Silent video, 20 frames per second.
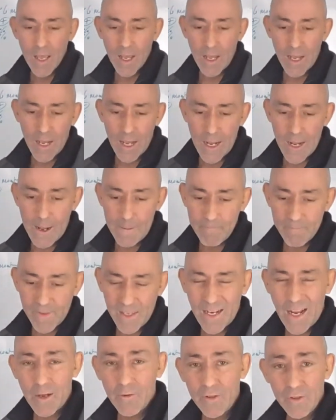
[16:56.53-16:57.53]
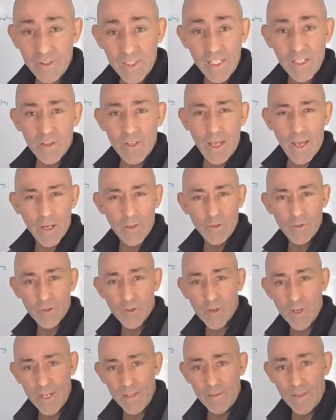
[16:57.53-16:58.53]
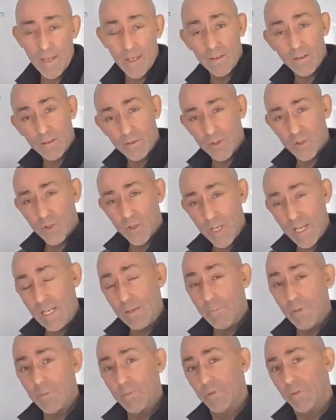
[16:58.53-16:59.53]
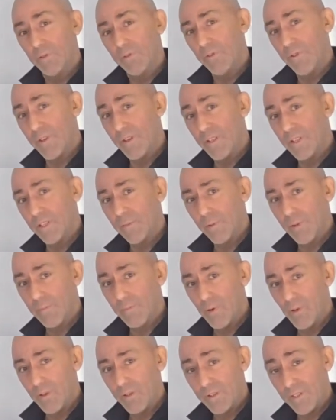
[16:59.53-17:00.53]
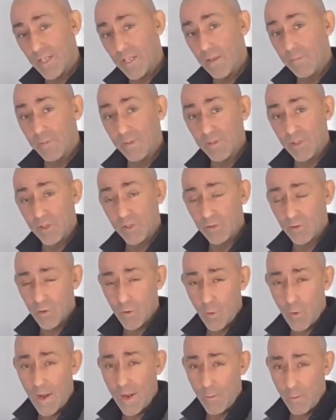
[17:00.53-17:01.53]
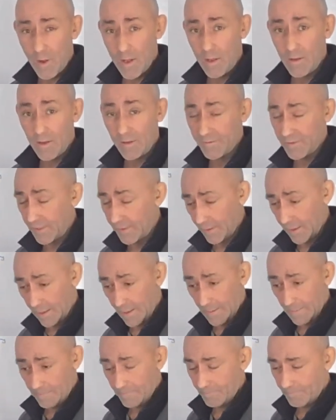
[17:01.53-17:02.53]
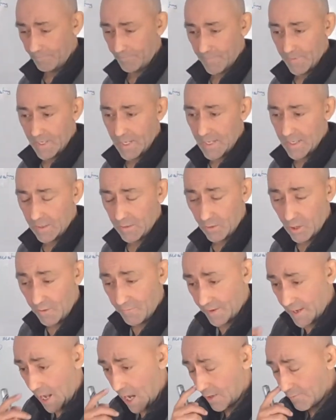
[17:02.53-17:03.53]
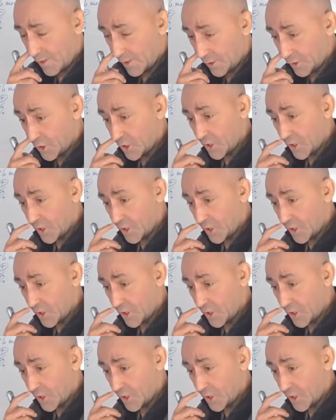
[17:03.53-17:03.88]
and how do you teach that? How do you train that? You can train people to do the discipline policy and imposition quite well. I've seen that, and a lot of academies are